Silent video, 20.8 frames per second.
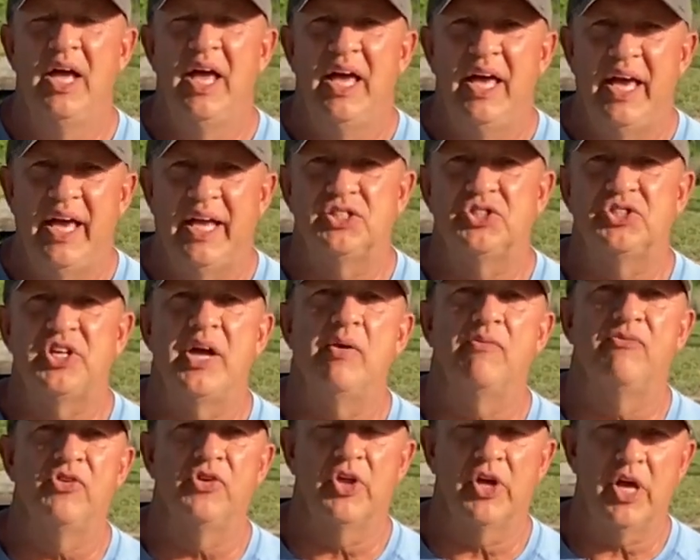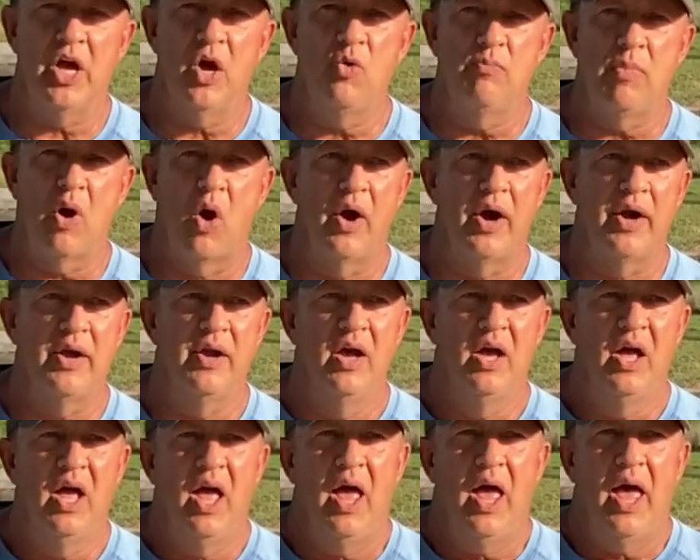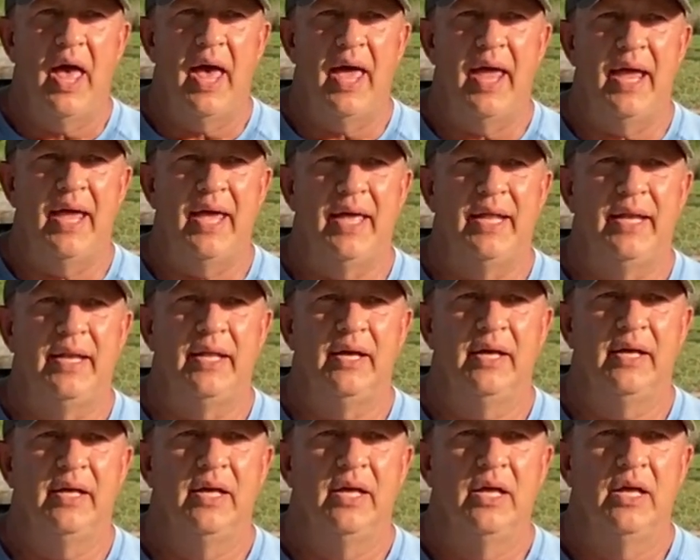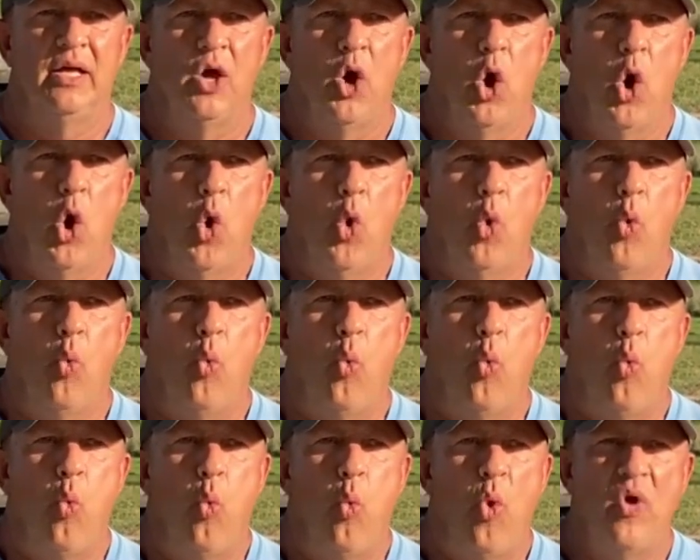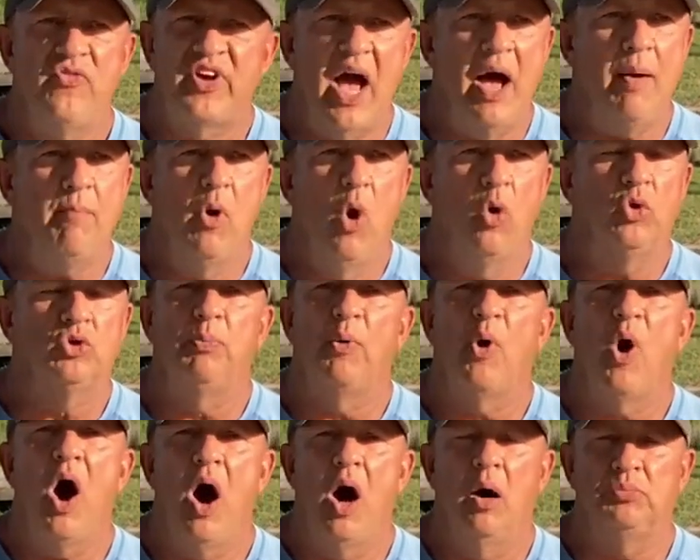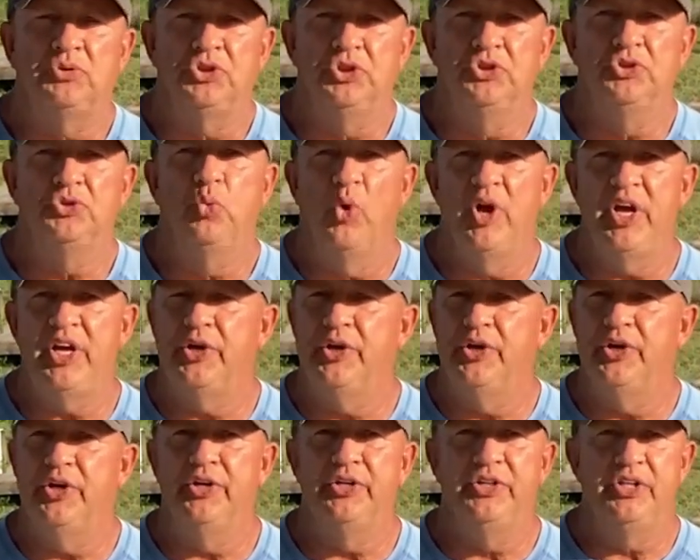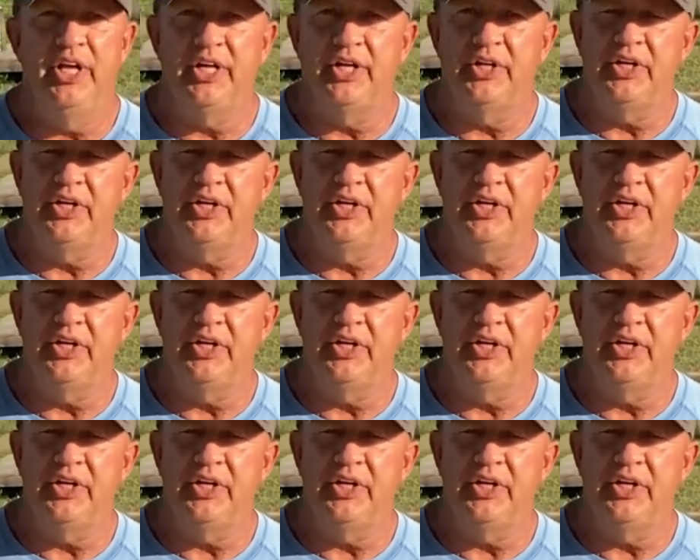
except for the goat barn. And we've got multiple options. We could dig a